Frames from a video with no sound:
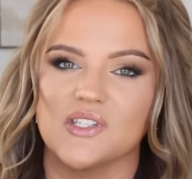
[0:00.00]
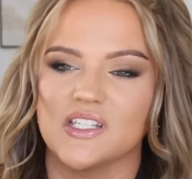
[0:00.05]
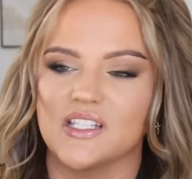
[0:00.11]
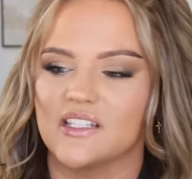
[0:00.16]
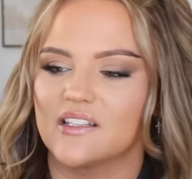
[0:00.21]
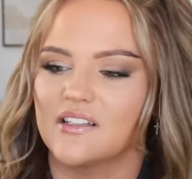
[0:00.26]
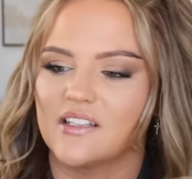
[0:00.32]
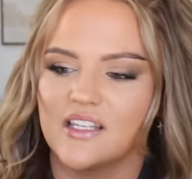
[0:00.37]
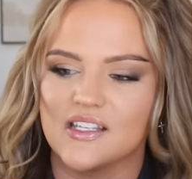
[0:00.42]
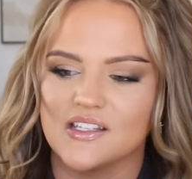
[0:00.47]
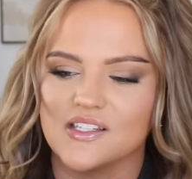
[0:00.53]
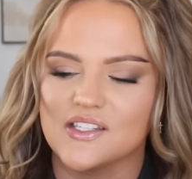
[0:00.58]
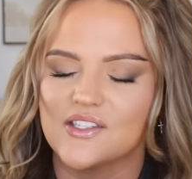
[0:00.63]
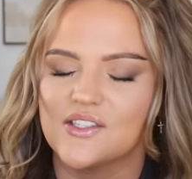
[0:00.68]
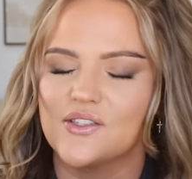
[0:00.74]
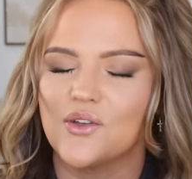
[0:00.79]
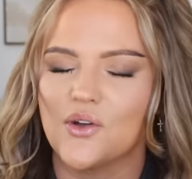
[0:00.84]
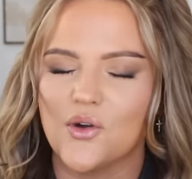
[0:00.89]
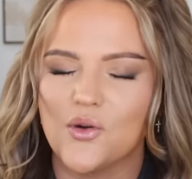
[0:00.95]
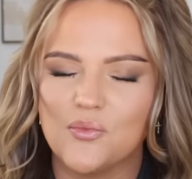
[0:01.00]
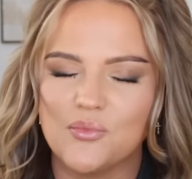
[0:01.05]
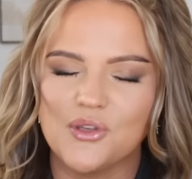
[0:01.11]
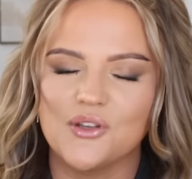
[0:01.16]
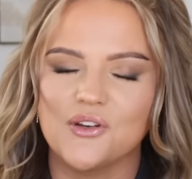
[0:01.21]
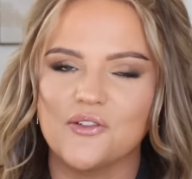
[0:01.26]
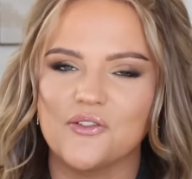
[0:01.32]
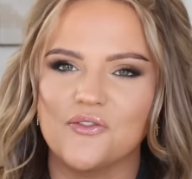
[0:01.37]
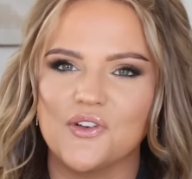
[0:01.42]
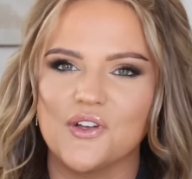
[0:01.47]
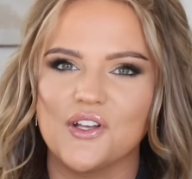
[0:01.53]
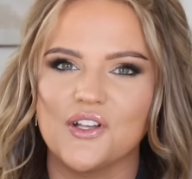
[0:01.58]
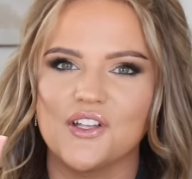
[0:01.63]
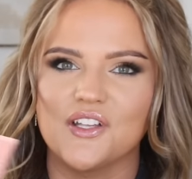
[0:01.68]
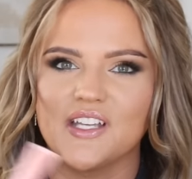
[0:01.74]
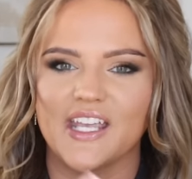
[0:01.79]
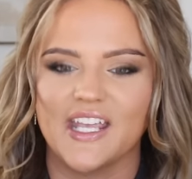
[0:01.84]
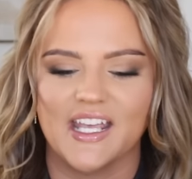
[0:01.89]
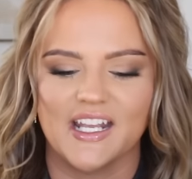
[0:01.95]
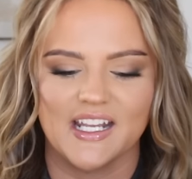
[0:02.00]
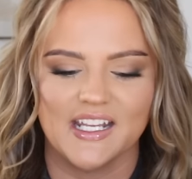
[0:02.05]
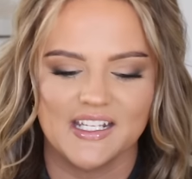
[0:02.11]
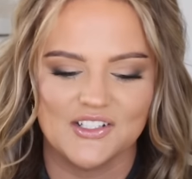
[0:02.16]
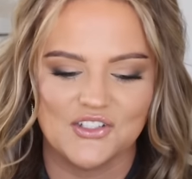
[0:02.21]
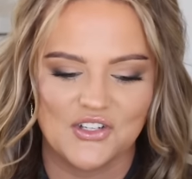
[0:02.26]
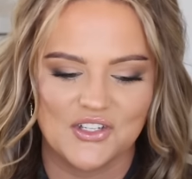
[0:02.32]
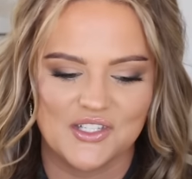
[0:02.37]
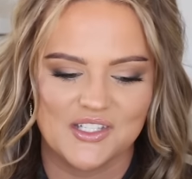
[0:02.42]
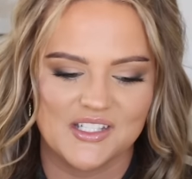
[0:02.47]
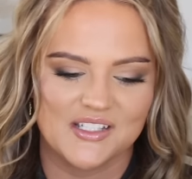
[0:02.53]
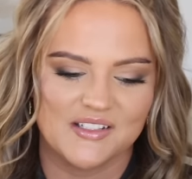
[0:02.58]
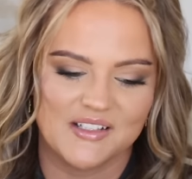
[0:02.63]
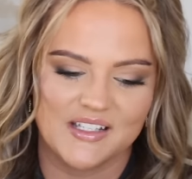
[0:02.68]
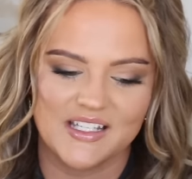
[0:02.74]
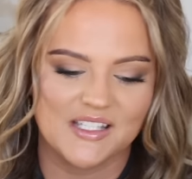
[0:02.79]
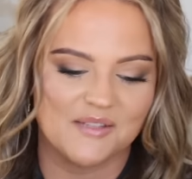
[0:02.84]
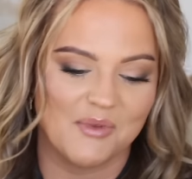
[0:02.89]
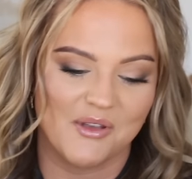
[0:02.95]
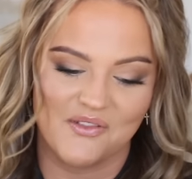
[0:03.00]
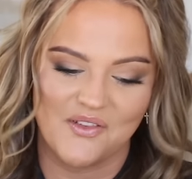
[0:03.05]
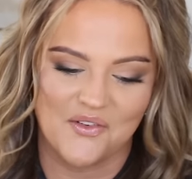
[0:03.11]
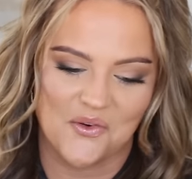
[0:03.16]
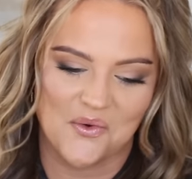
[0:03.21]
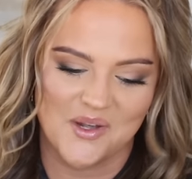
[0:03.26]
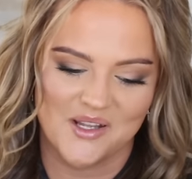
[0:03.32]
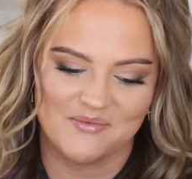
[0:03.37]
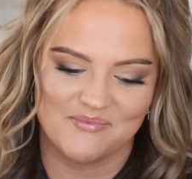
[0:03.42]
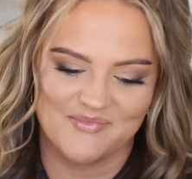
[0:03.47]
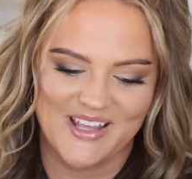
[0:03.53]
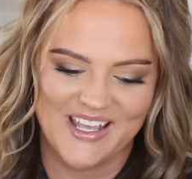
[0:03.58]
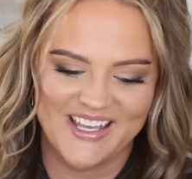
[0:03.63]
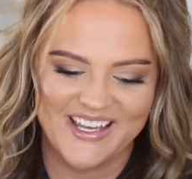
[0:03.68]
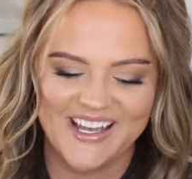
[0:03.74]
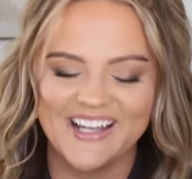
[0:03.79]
It is so beautiful and it's my favorite one.